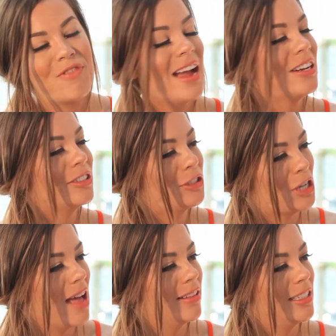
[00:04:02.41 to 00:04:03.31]
final
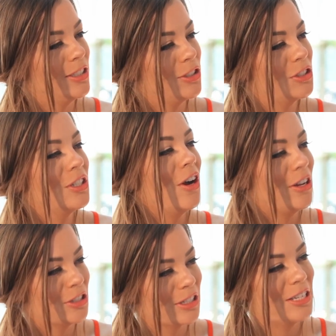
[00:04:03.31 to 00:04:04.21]
challenge
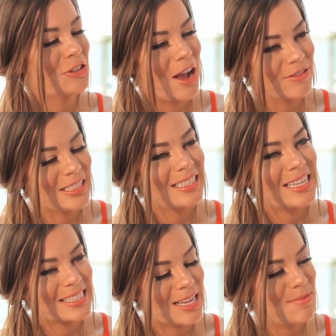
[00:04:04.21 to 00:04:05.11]
on Gillette drafted,
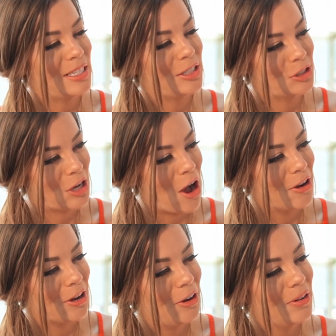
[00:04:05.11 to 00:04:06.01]
they sent me to
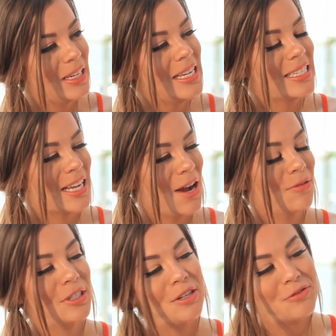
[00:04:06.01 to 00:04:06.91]
Chicago to
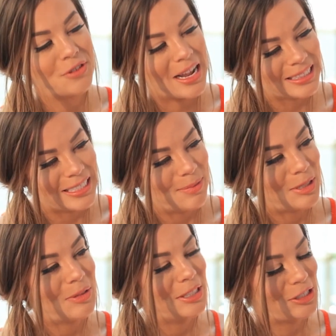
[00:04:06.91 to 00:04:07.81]
cover a friendly
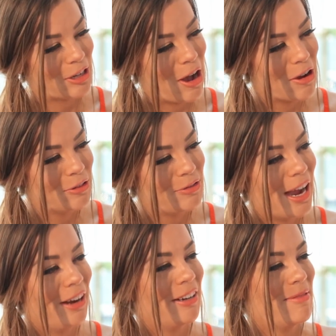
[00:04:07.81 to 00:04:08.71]
between the Chicago
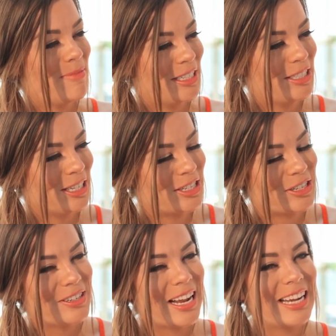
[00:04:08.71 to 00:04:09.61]
Fire and
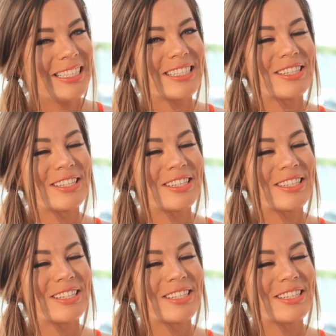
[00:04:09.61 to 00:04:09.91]
Manchester United.